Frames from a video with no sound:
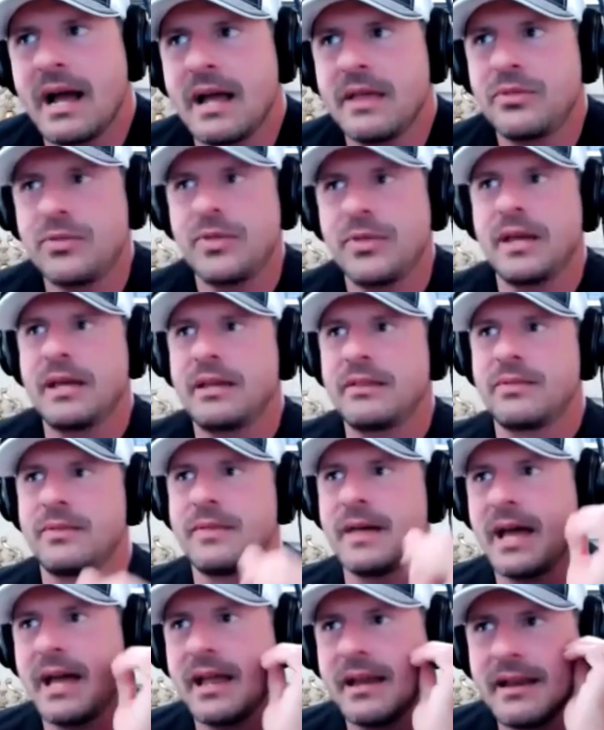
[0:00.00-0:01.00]
think
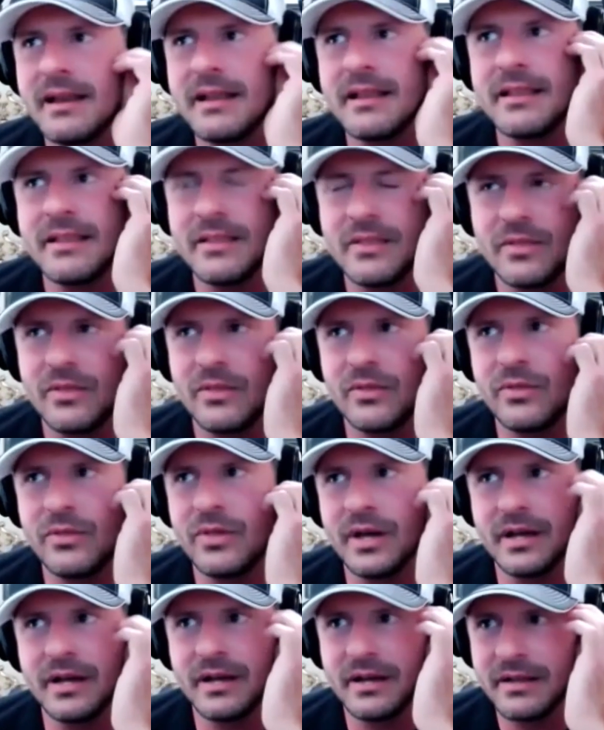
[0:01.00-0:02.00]
that
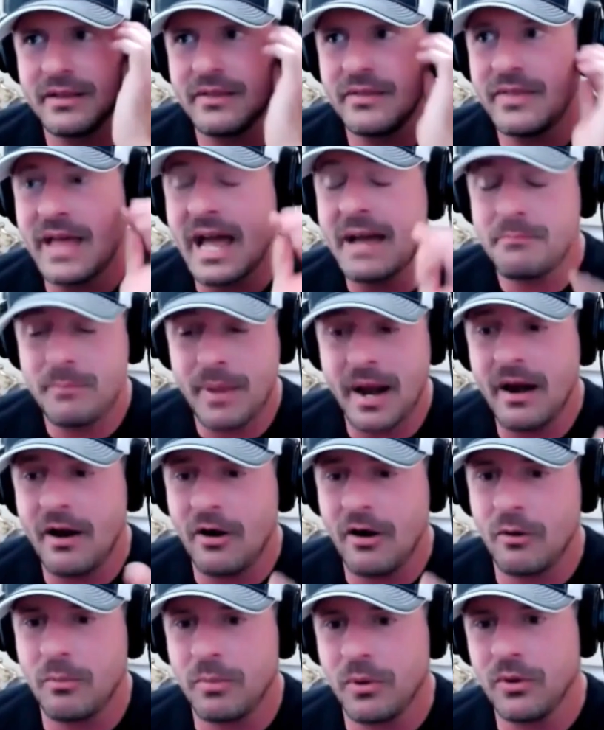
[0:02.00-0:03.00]
that
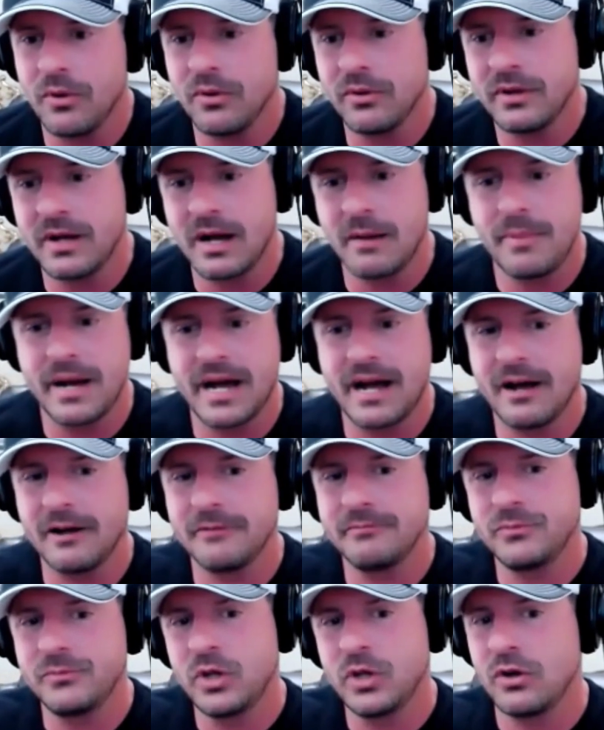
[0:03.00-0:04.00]
parable
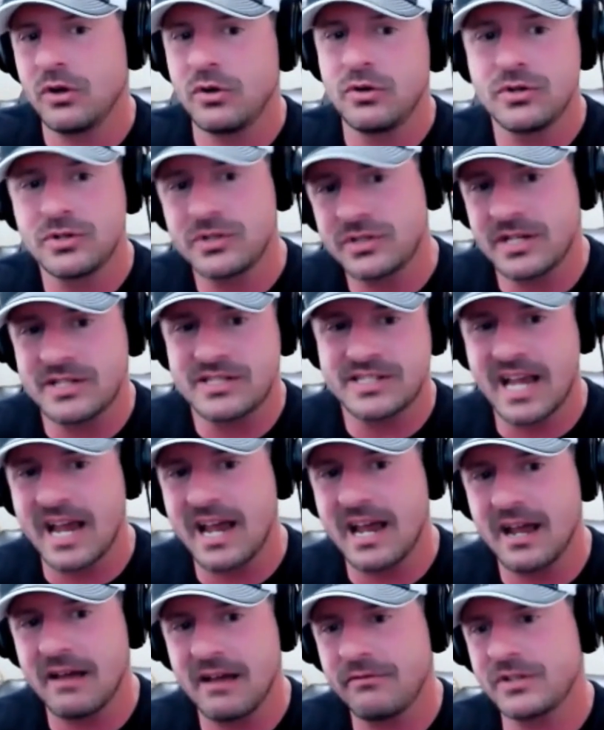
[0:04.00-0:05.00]
about, who's to
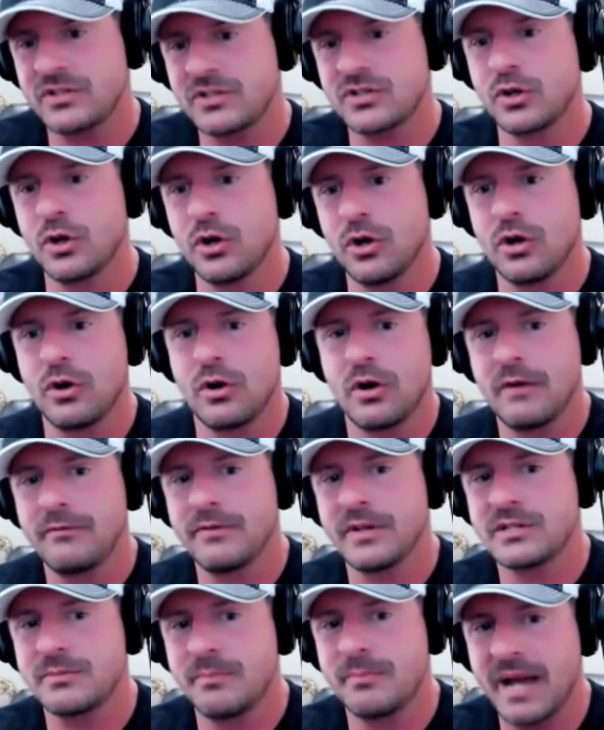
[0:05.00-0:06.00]
say if it's good or if
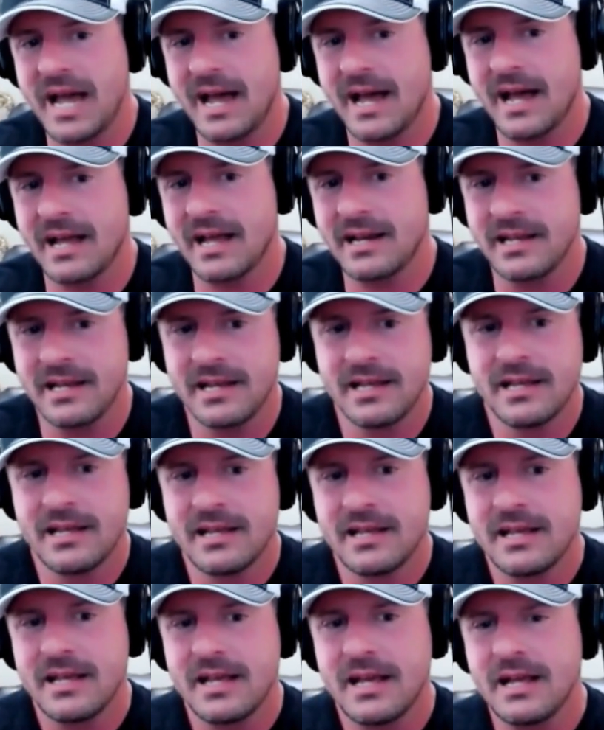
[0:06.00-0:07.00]
it's bad,
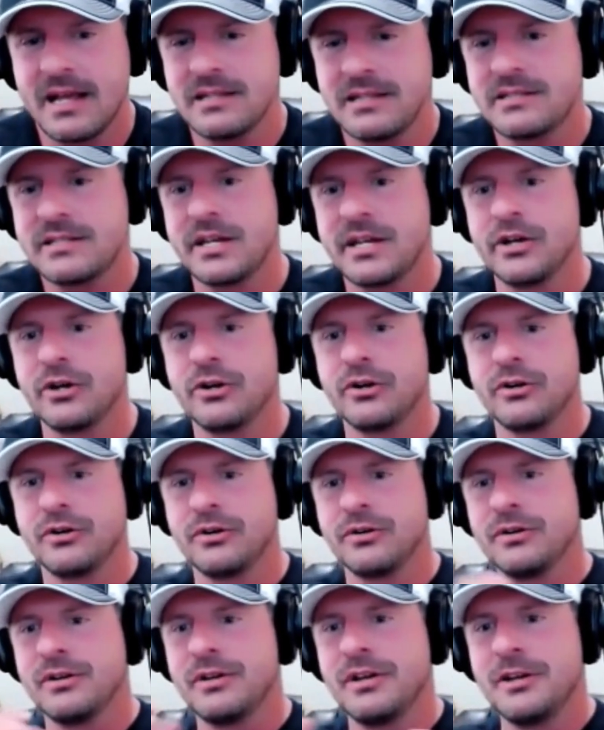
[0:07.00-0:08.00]

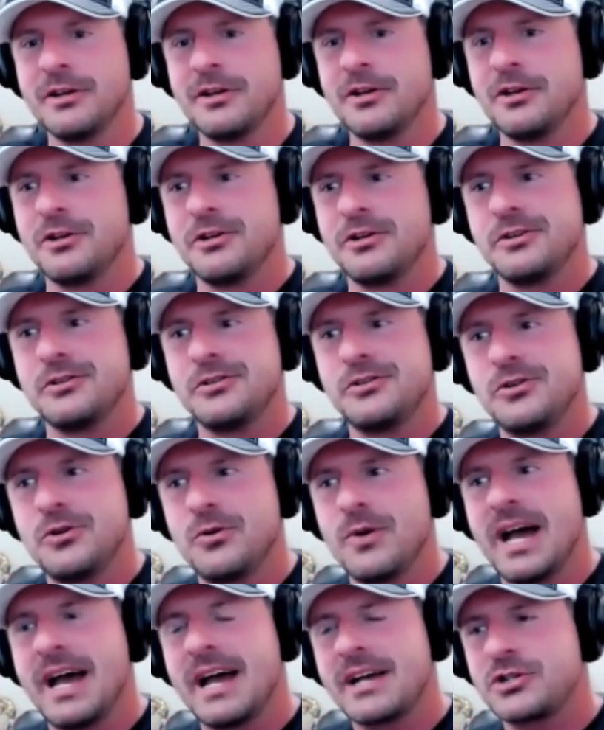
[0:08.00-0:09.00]
until
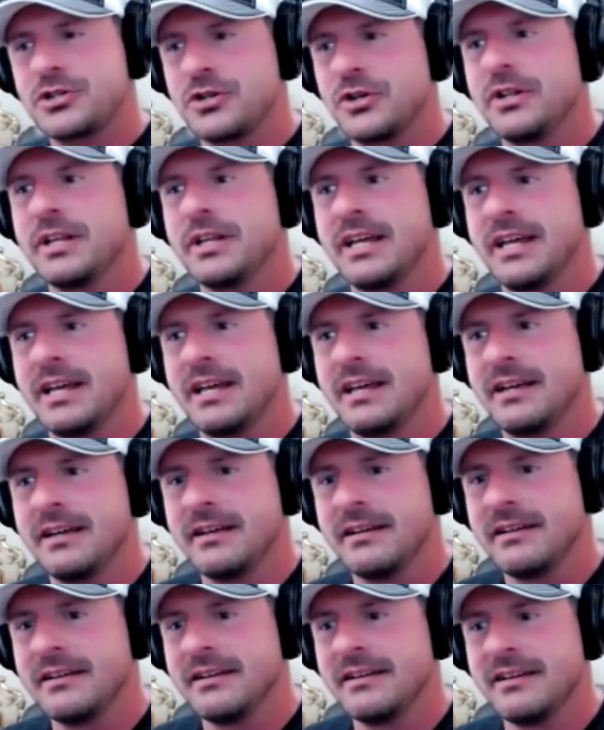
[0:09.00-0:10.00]
you actually
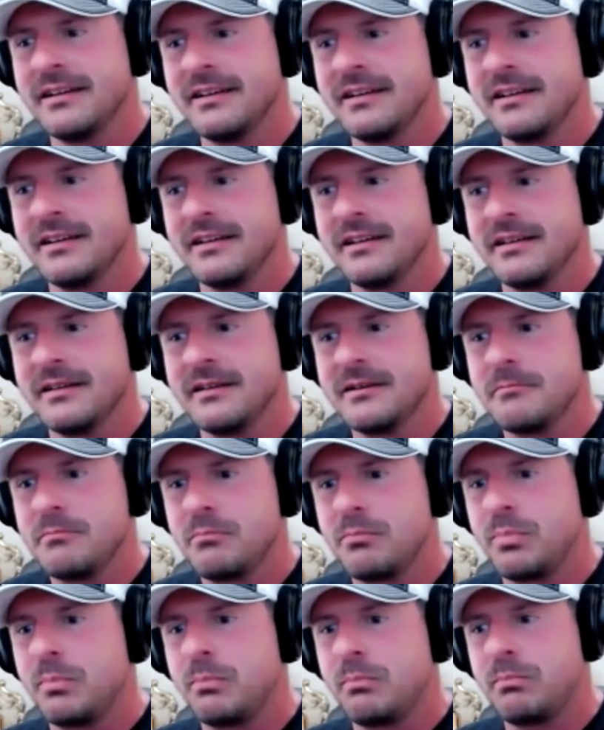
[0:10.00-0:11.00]

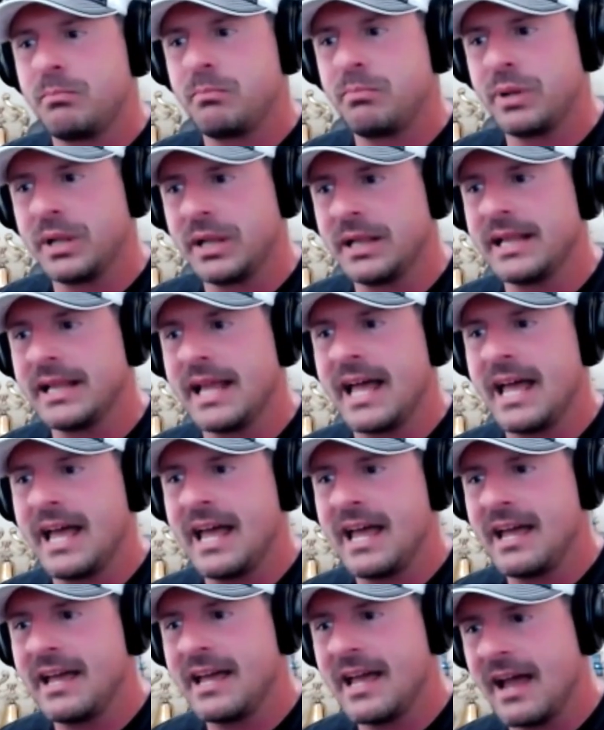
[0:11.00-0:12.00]

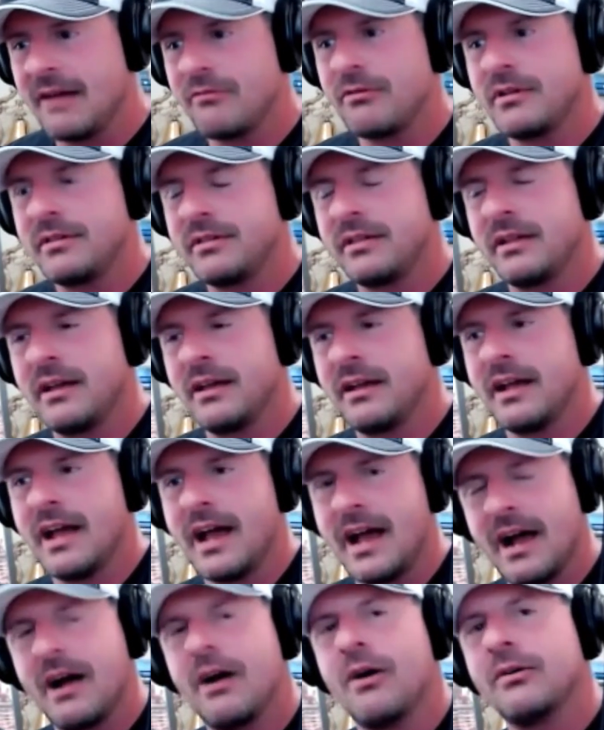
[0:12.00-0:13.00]
play everything
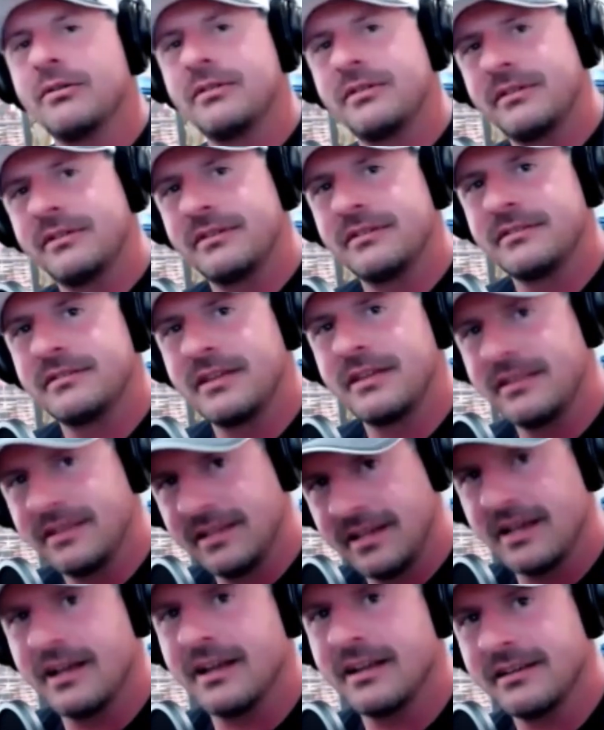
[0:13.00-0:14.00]
out to
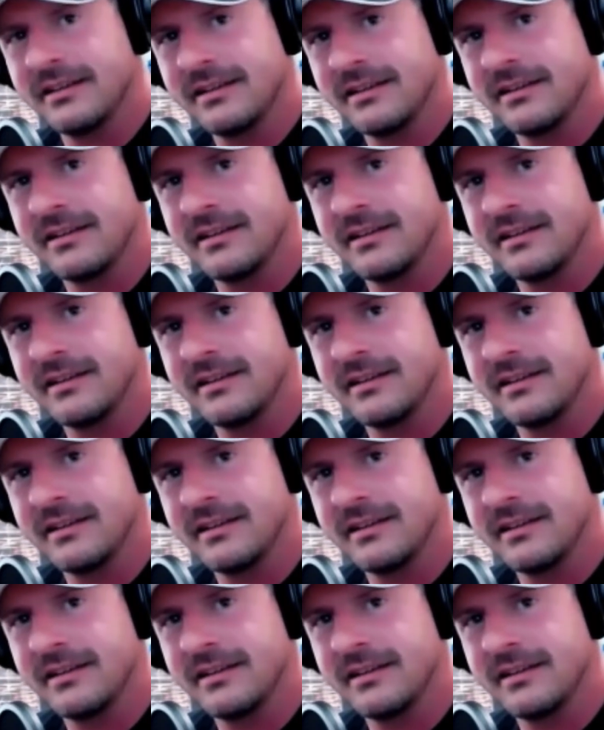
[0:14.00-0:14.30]
the end.